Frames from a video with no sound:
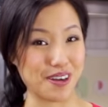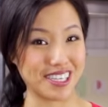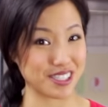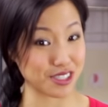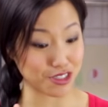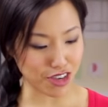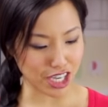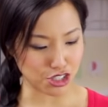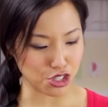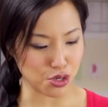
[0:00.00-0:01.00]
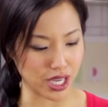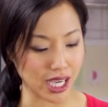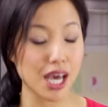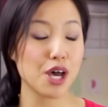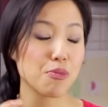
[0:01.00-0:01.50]
point. It's just fine tuning.
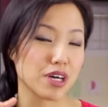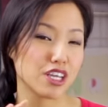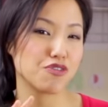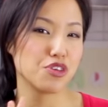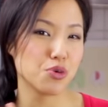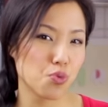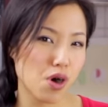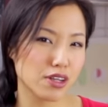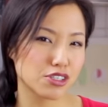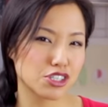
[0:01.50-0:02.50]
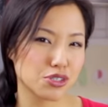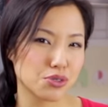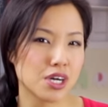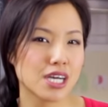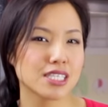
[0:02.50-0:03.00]
But if you want to